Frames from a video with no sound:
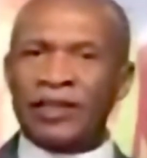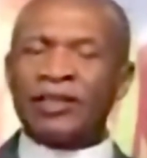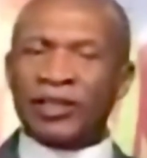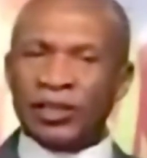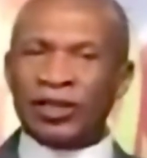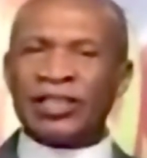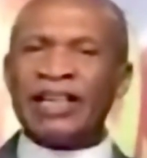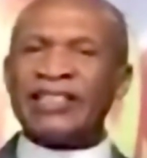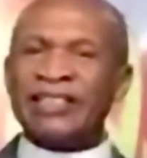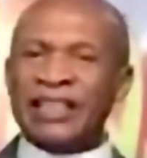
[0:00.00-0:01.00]
Jesus
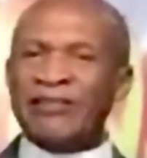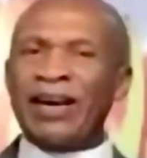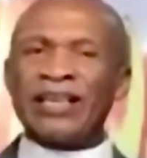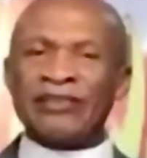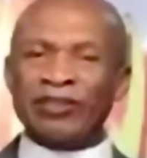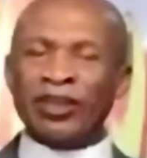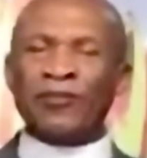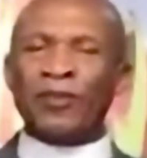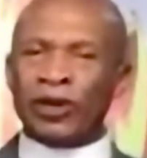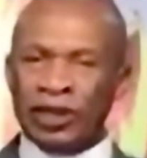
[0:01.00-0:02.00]
has never given
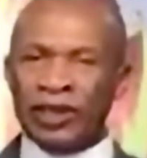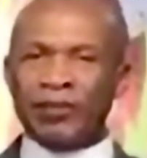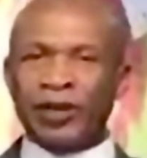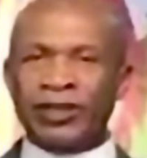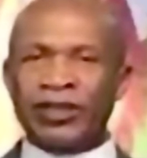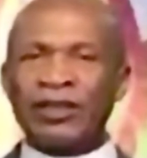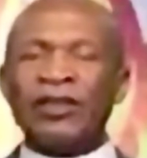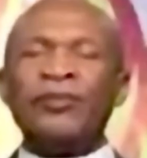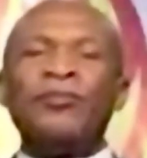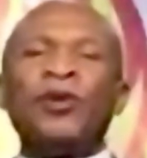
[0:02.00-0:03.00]
up on anybody.
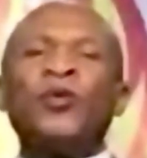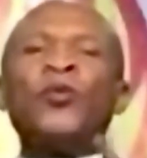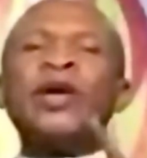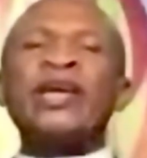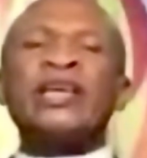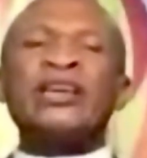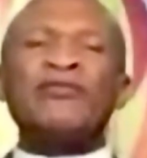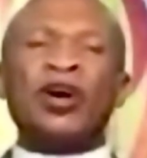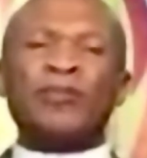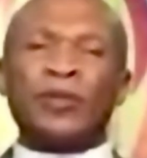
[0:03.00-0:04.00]
But we
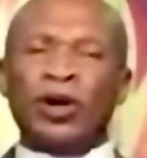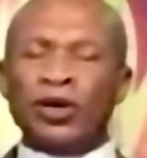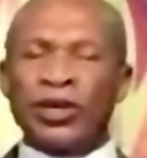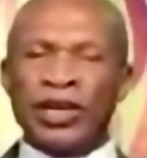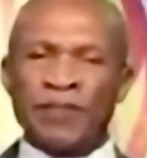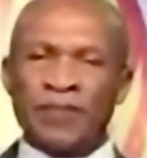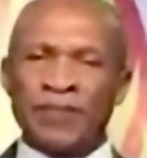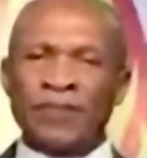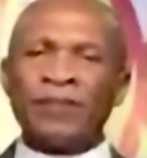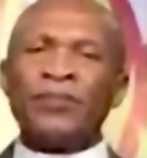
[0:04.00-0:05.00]
give up on him
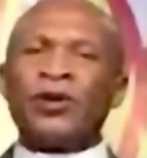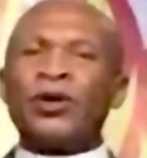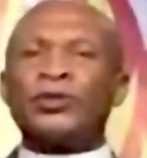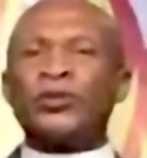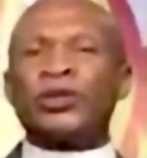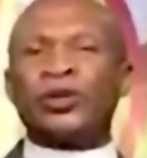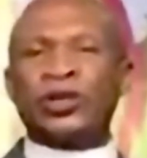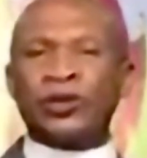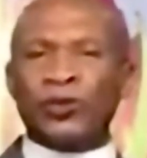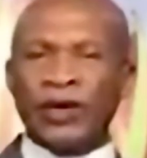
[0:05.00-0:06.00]
because we
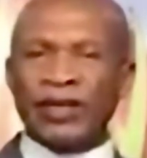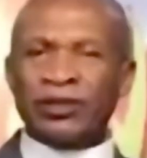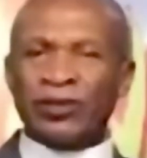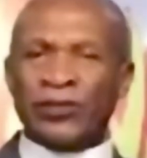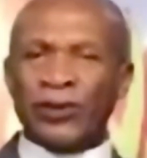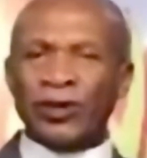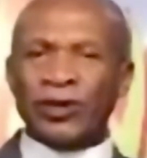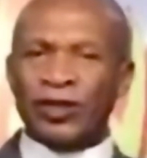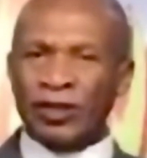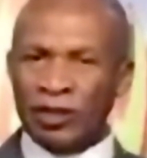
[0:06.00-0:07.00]
turn away to folly.
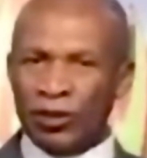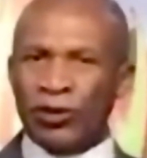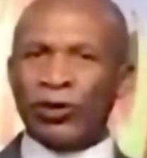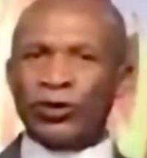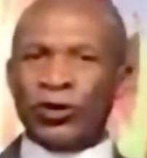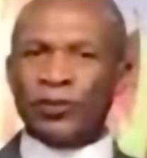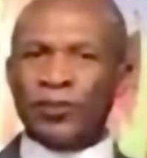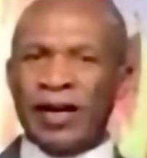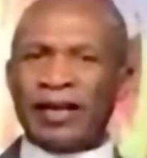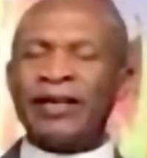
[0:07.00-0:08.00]
Don't
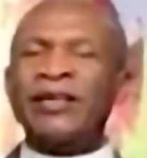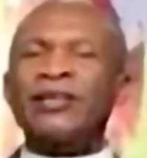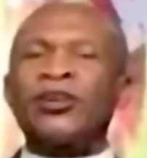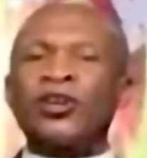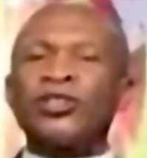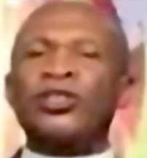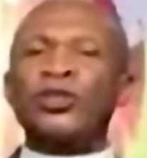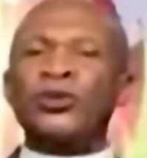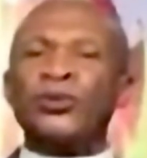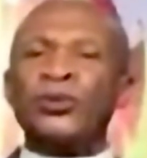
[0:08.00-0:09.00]
back.
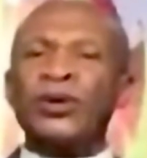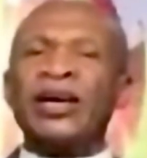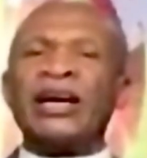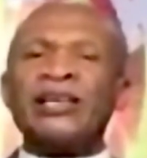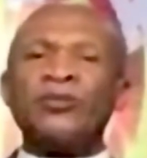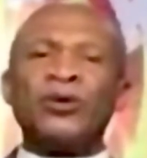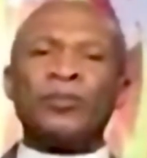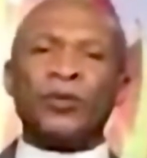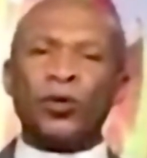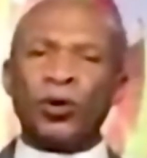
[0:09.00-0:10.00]
Continue and he will
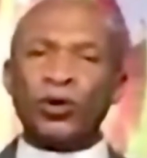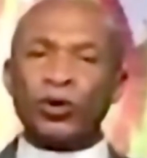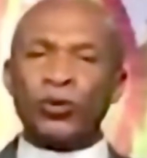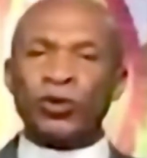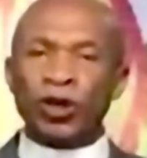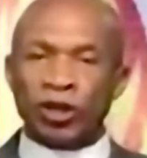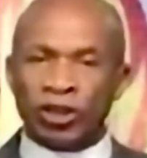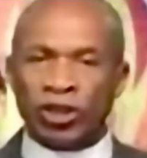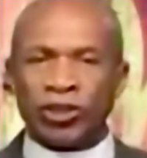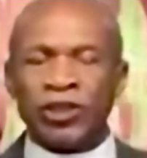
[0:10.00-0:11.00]
uphold you
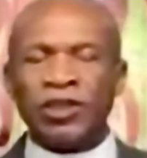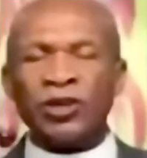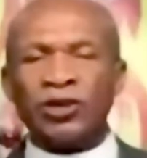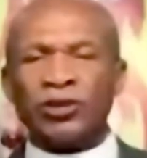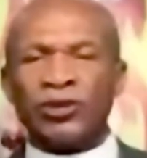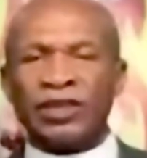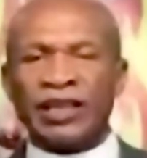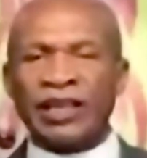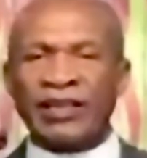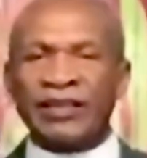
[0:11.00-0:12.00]
gloriously unto the
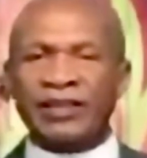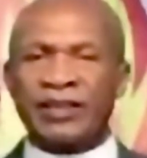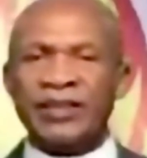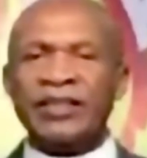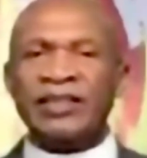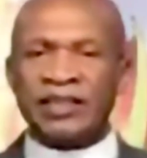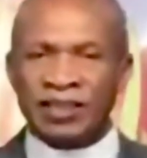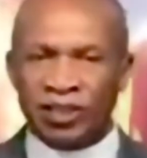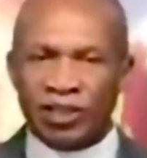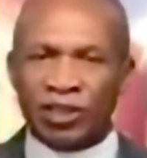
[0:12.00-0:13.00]
end.
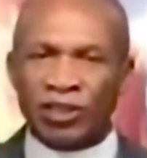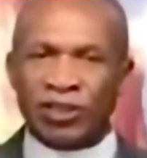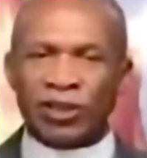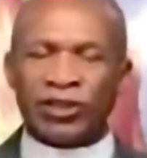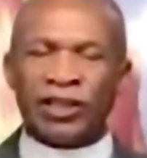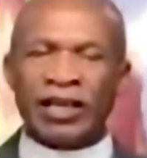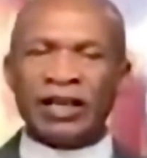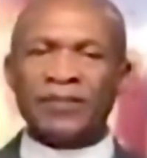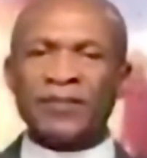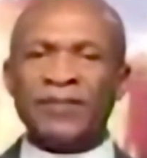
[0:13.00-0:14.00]
In Jesus'
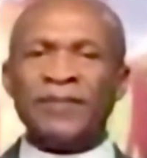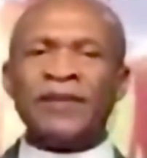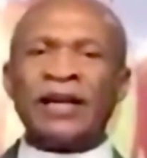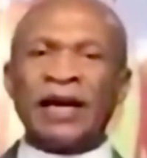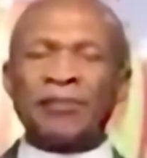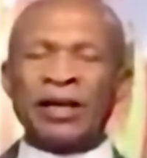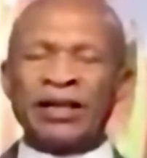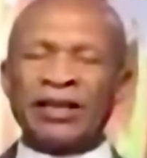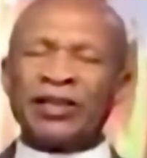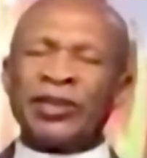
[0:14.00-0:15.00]
name.
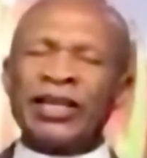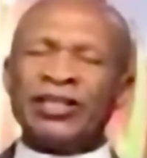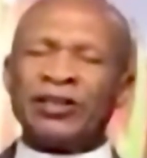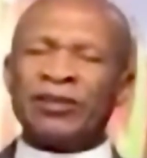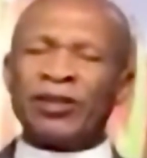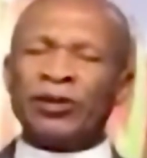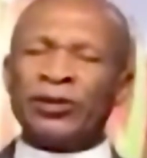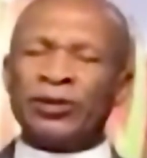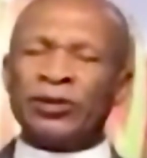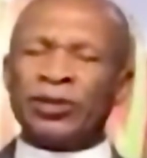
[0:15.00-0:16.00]
Amen. The grace of our
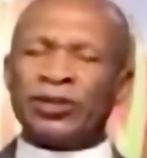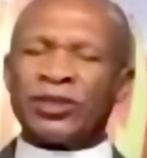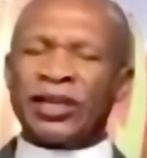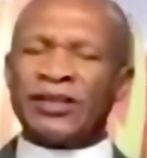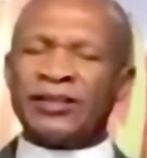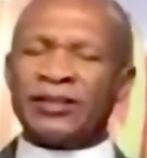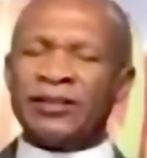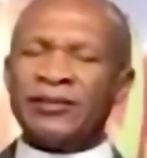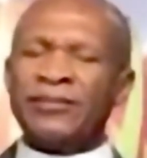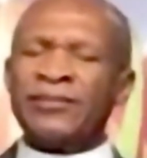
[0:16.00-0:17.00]
Lord Jesus Christ,
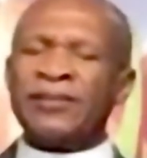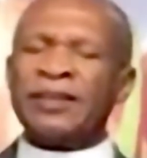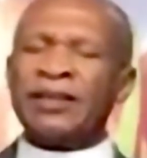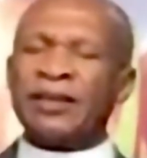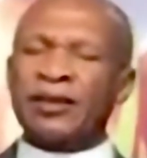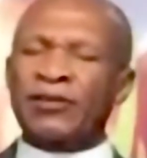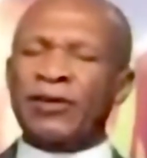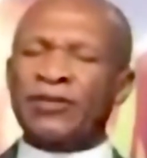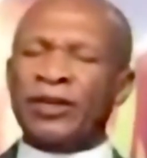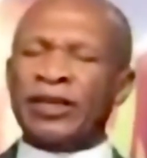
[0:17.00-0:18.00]
the love
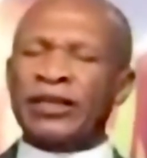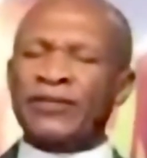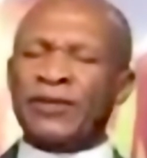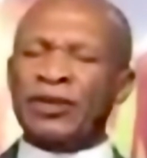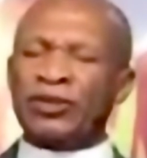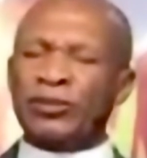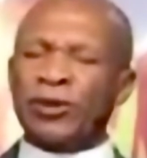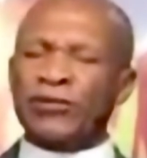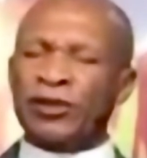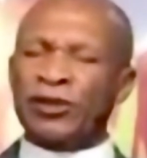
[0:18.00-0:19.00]
of God, and the fellowship
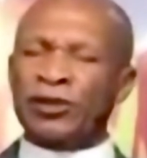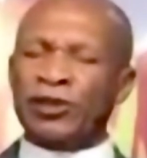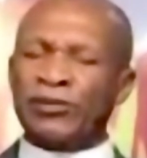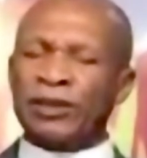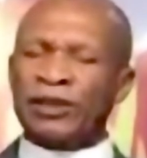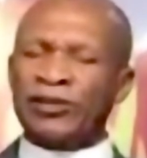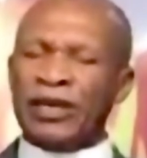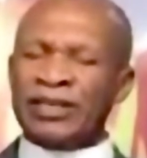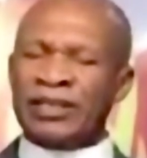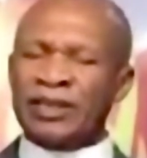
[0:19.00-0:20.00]
of the Holy Spirit
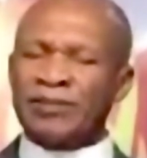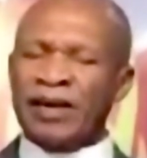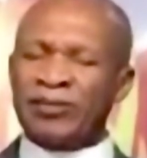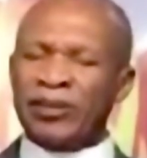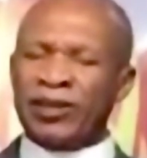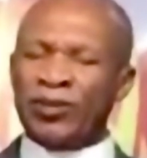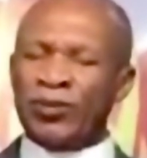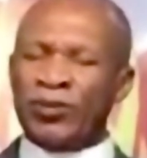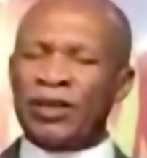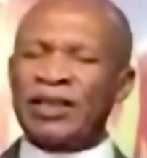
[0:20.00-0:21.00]
rest and abide with
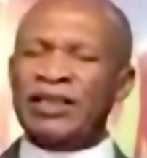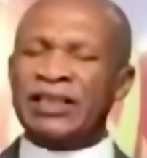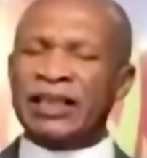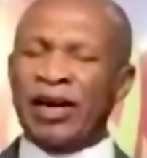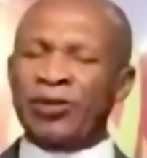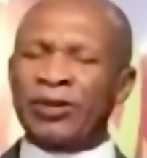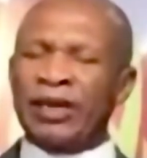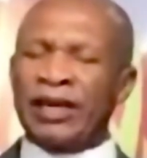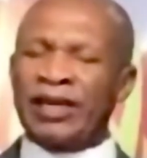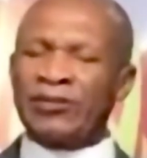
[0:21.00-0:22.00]
you now
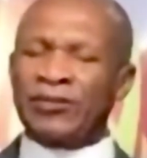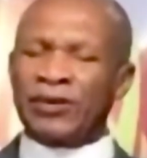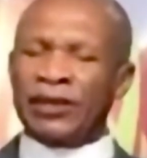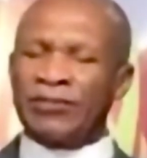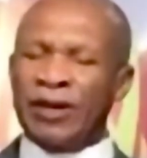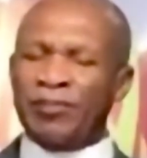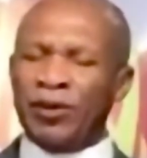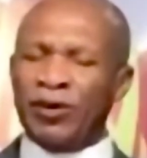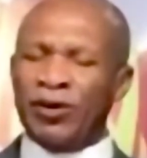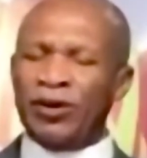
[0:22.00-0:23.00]
and
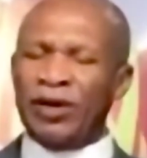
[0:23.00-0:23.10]
forevermore.